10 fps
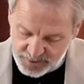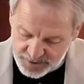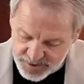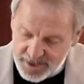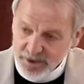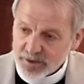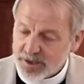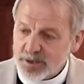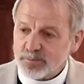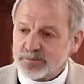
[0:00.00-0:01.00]
And
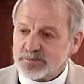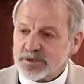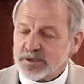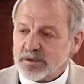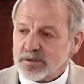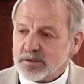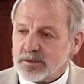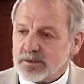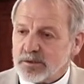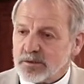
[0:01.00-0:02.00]
secondly,
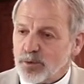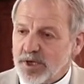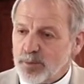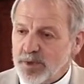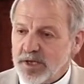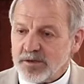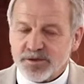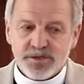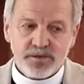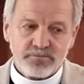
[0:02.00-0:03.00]
what it
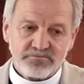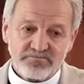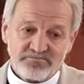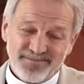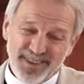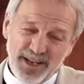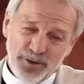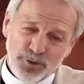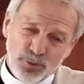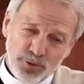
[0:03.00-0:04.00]
means,
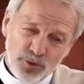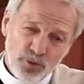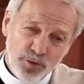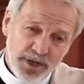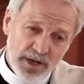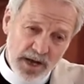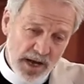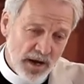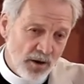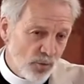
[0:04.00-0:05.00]
and to a degree,
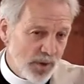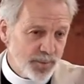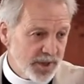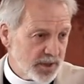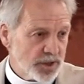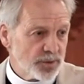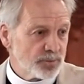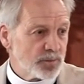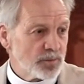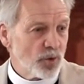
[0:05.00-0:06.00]
how we
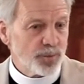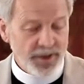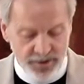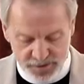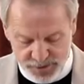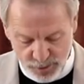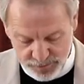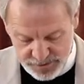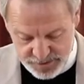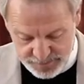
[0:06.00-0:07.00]
become obedient
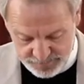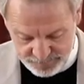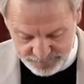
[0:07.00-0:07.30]
servants.